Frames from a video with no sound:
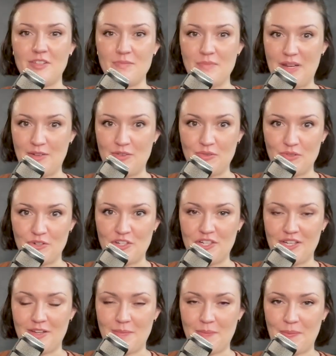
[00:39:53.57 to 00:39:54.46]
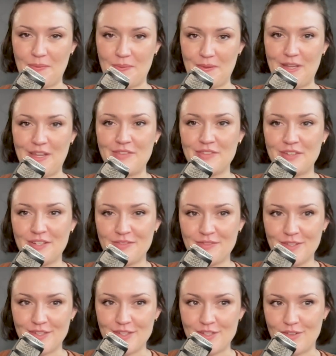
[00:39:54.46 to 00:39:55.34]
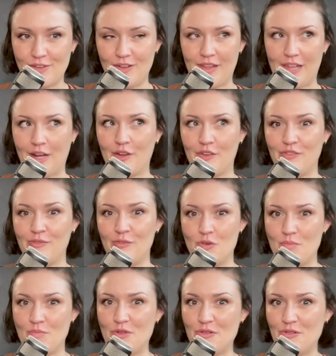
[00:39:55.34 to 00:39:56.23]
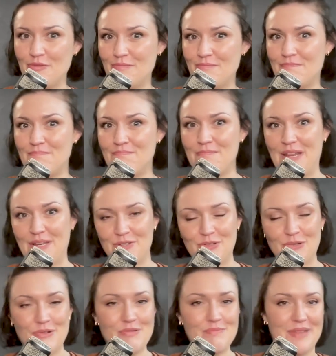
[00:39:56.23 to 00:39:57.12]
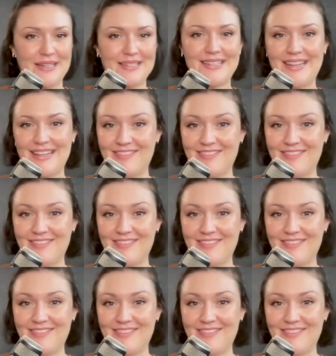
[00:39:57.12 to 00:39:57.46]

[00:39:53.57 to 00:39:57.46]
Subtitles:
mentorship, even if it's not like a formal mentor-mentee